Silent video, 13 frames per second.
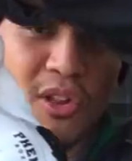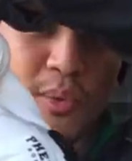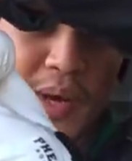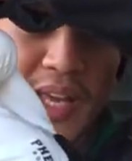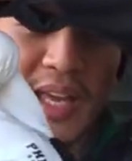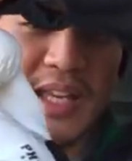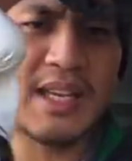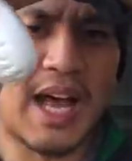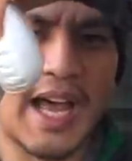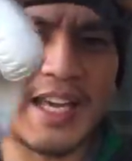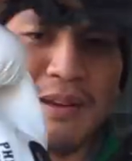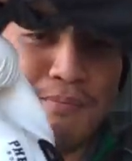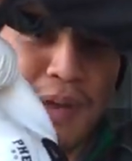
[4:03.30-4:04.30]
the way in,
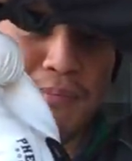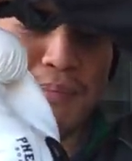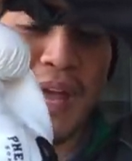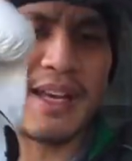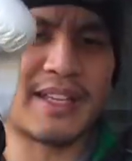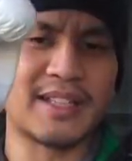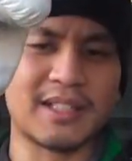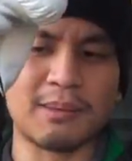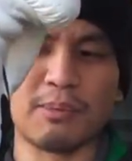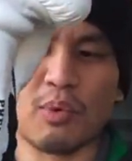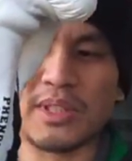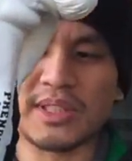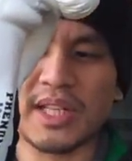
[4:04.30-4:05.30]
I can bend back easily.
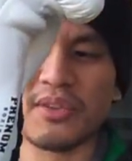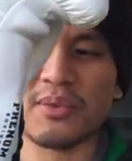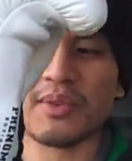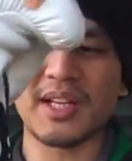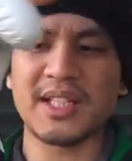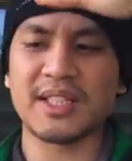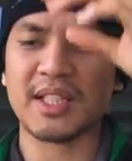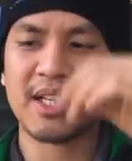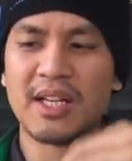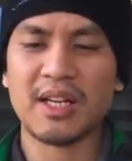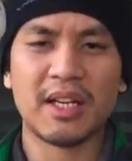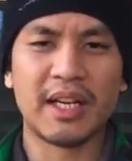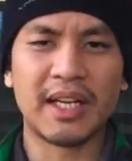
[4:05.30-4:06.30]
But once I do this,
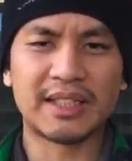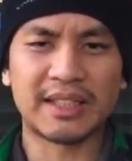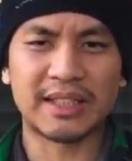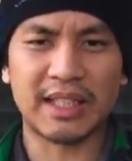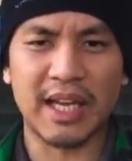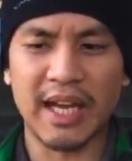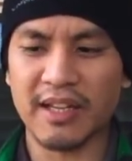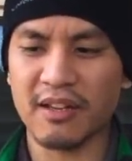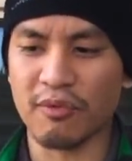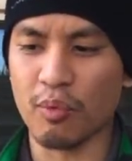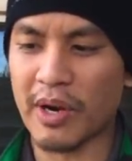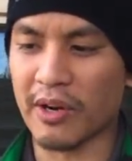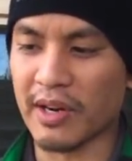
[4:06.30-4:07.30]
it's kind
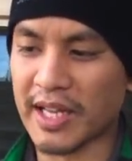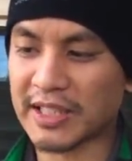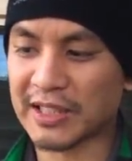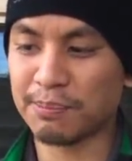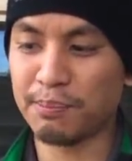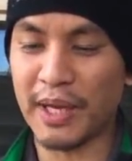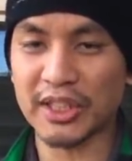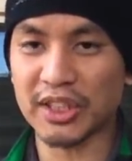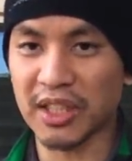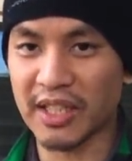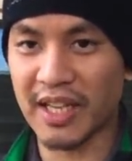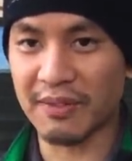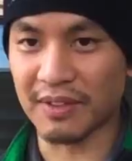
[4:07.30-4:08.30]
of weird,
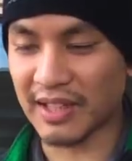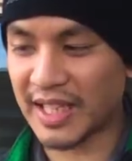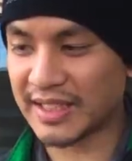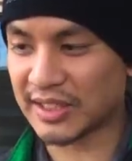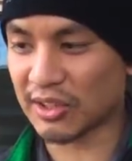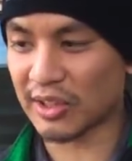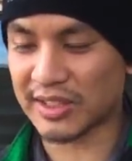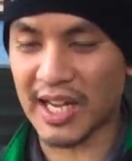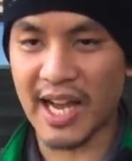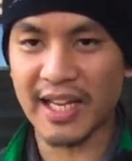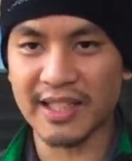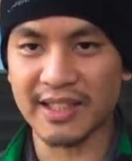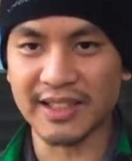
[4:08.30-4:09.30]
especially if the laces are
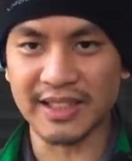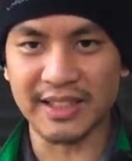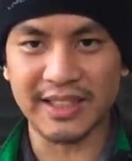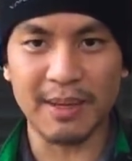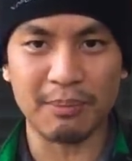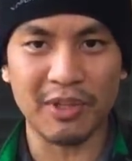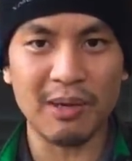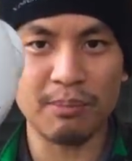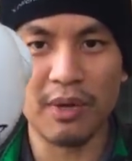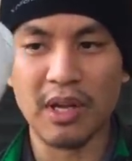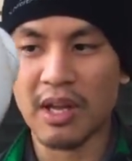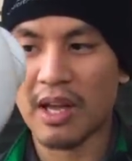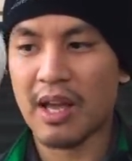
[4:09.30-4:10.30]
tied and this is taped up.
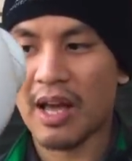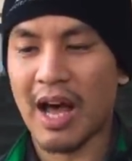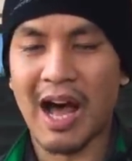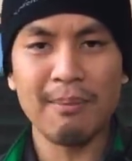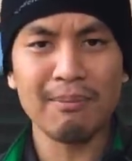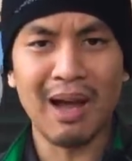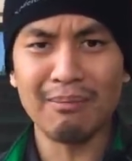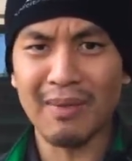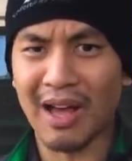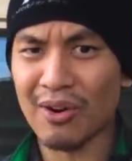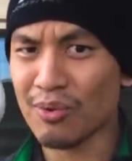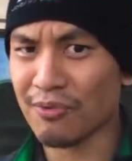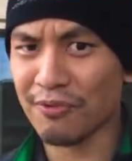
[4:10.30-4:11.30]

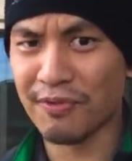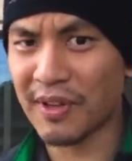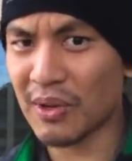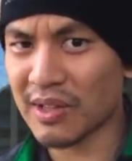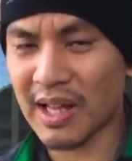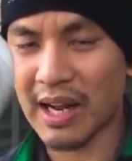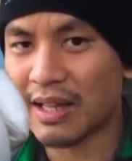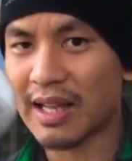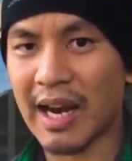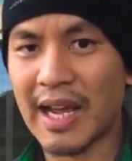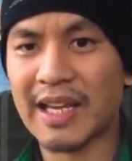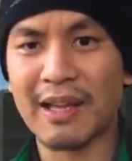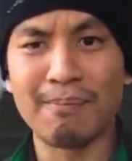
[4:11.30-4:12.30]
I don't feel that
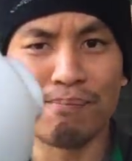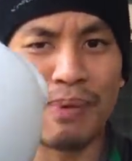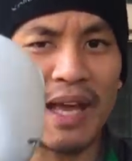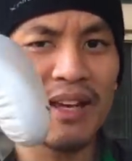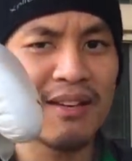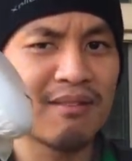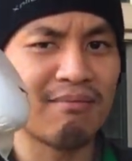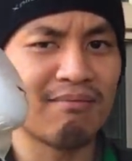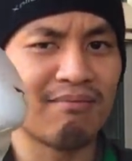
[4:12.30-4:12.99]
I can bend